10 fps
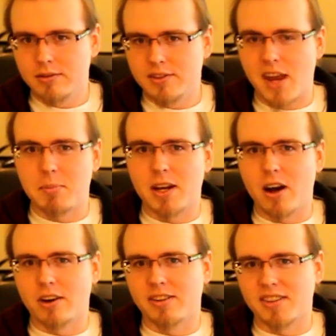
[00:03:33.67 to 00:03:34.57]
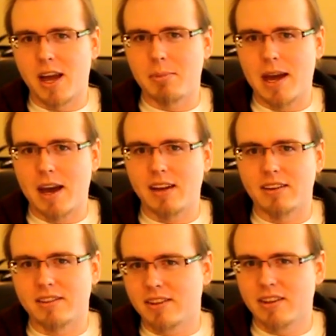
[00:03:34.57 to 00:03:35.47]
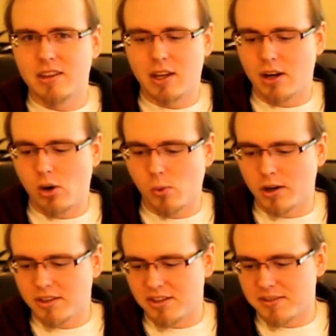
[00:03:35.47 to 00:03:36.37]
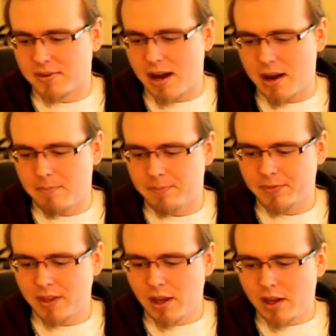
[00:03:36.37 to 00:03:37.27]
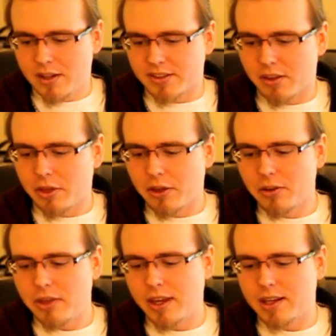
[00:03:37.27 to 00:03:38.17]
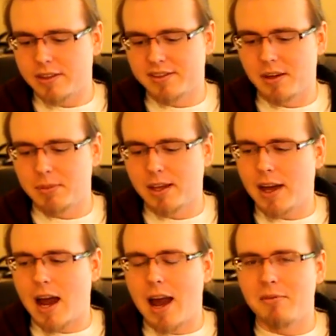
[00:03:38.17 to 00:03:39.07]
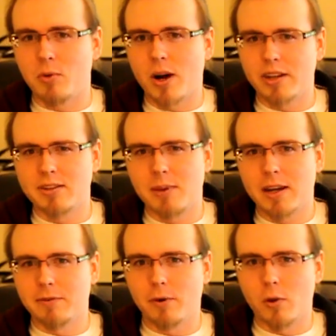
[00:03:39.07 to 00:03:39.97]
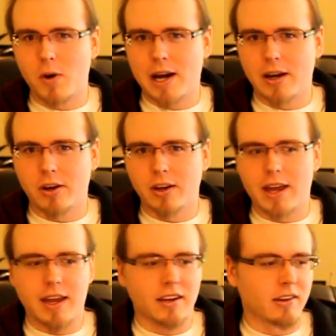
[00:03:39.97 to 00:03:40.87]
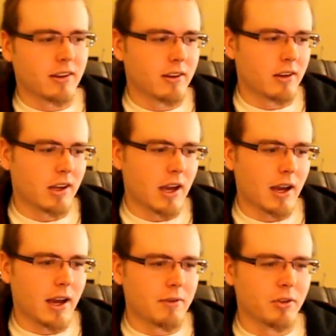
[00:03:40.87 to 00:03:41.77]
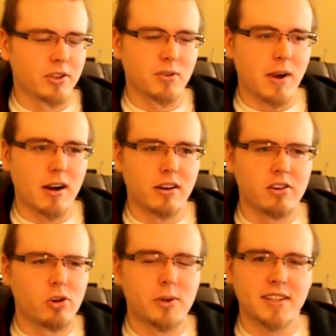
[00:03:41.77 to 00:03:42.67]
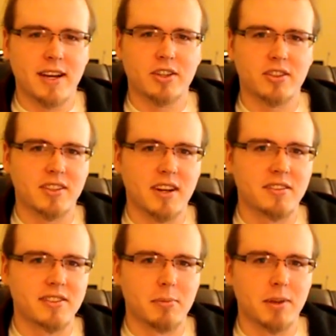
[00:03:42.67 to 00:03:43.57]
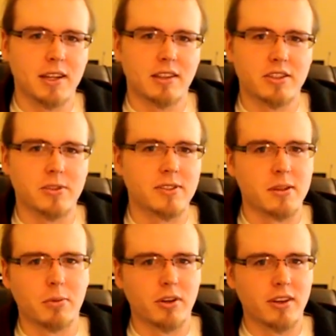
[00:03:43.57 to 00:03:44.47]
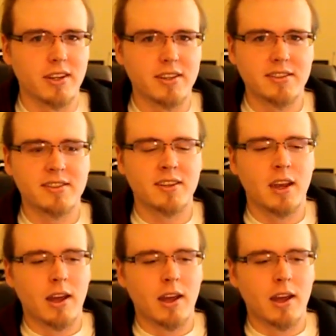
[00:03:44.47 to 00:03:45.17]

type it out on his iPad and it all works just fine. So the 3rd thing is something that I've wanted to make for a while, and I've looked around and nobody's actually done something too similar to this.